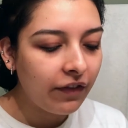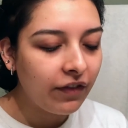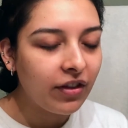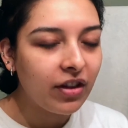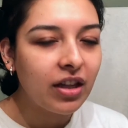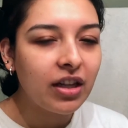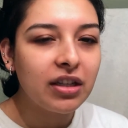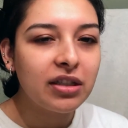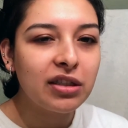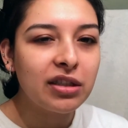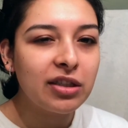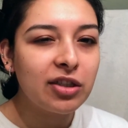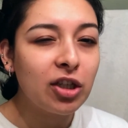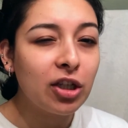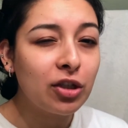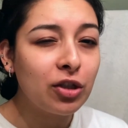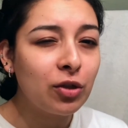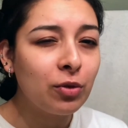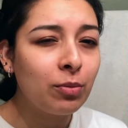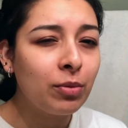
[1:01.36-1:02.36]
feel like it's
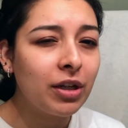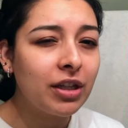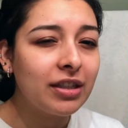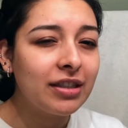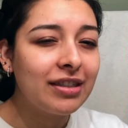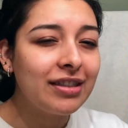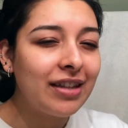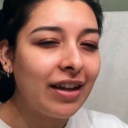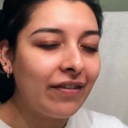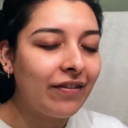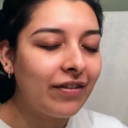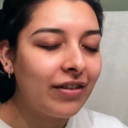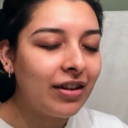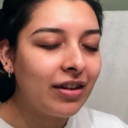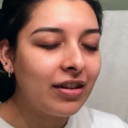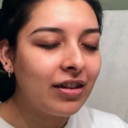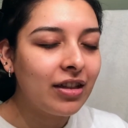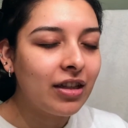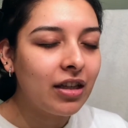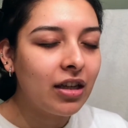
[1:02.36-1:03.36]
gentle, but it
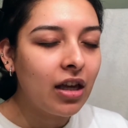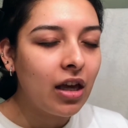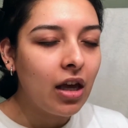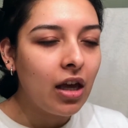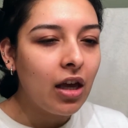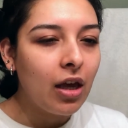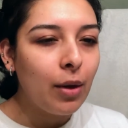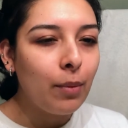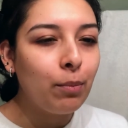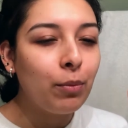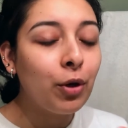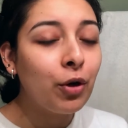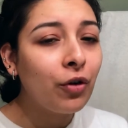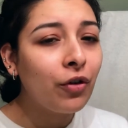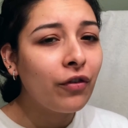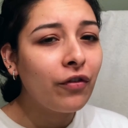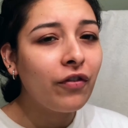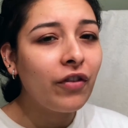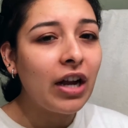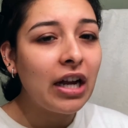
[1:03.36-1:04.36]
definitely
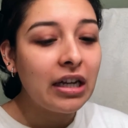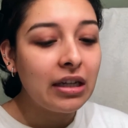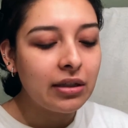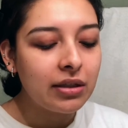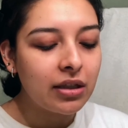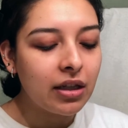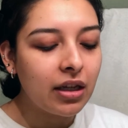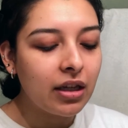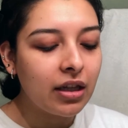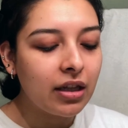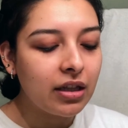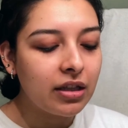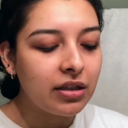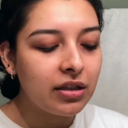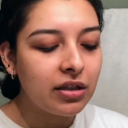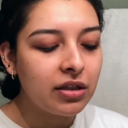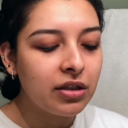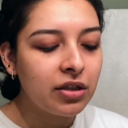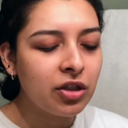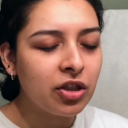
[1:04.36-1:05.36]
purifies and
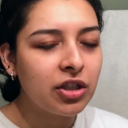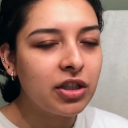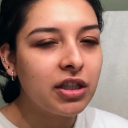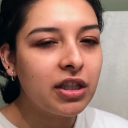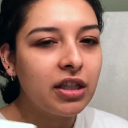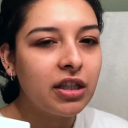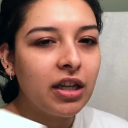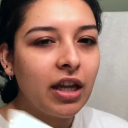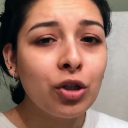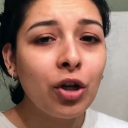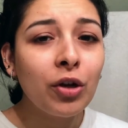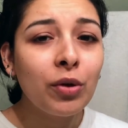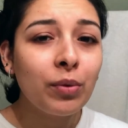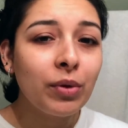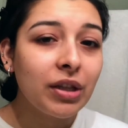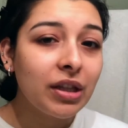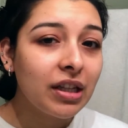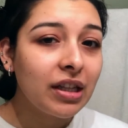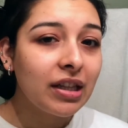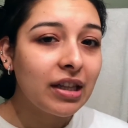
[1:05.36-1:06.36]
cleanses your skin. So I
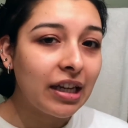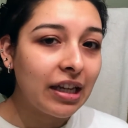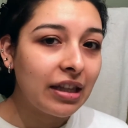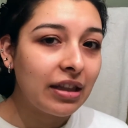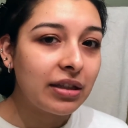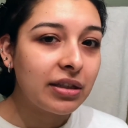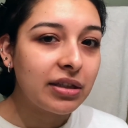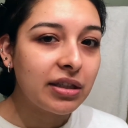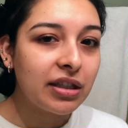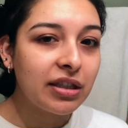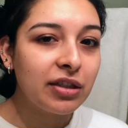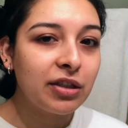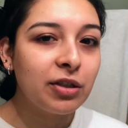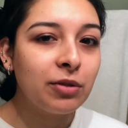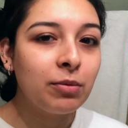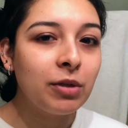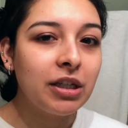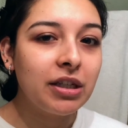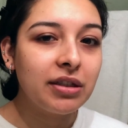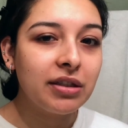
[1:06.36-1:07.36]
really like this cleanser
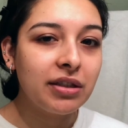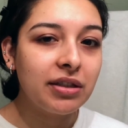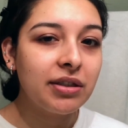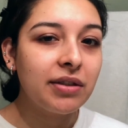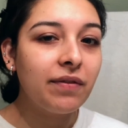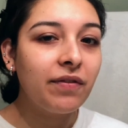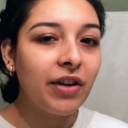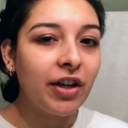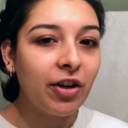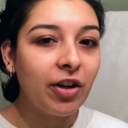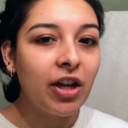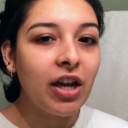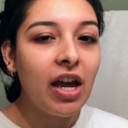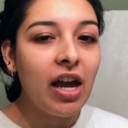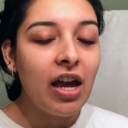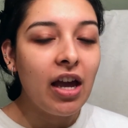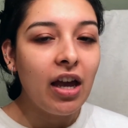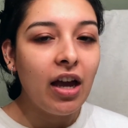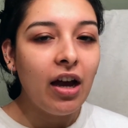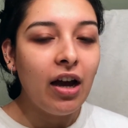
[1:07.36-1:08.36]
because it's very
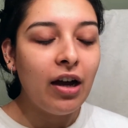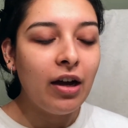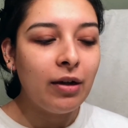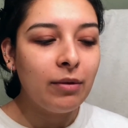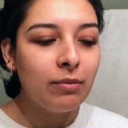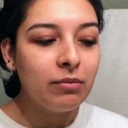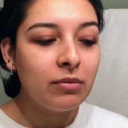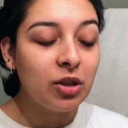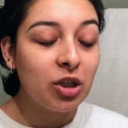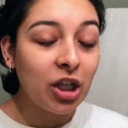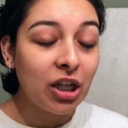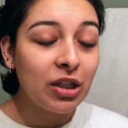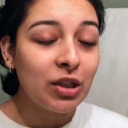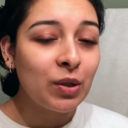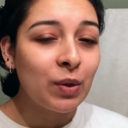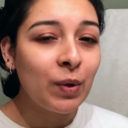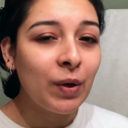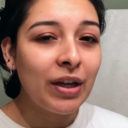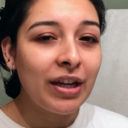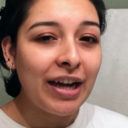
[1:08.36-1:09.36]

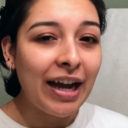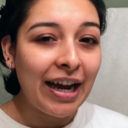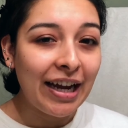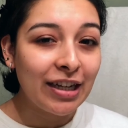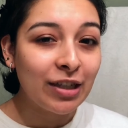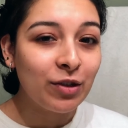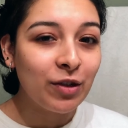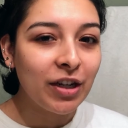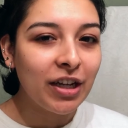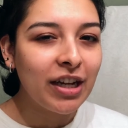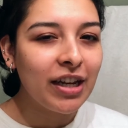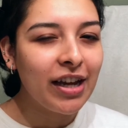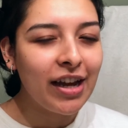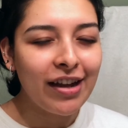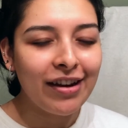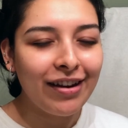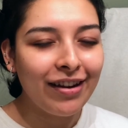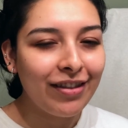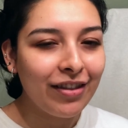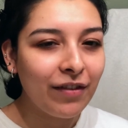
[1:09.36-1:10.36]
gentle and hydrating,
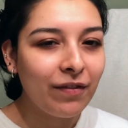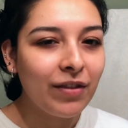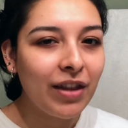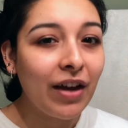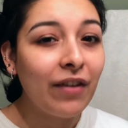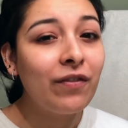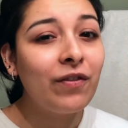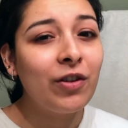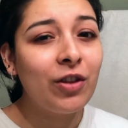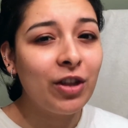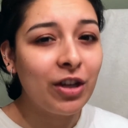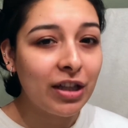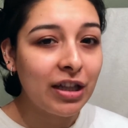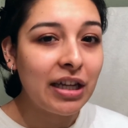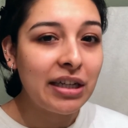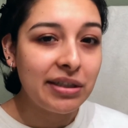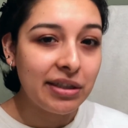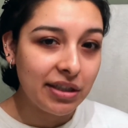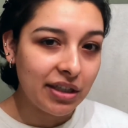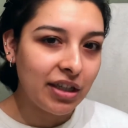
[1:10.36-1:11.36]
and I love that for the
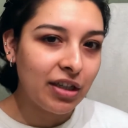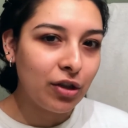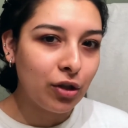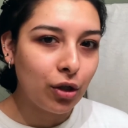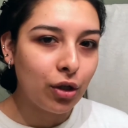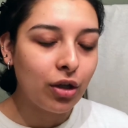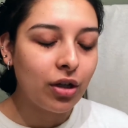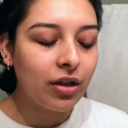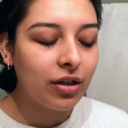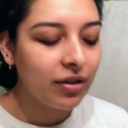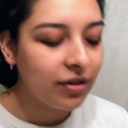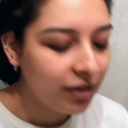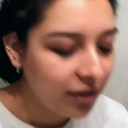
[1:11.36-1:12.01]
glass skin look.